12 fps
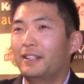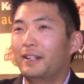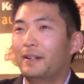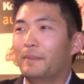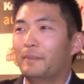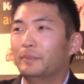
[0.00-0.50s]

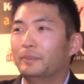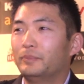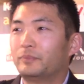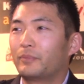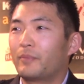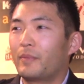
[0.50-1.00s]
I
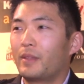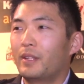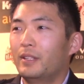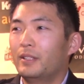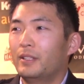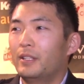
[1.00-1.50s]

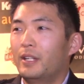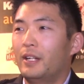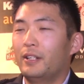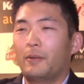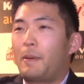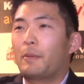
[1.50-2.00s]

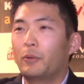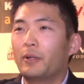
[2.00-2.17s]
don't know, people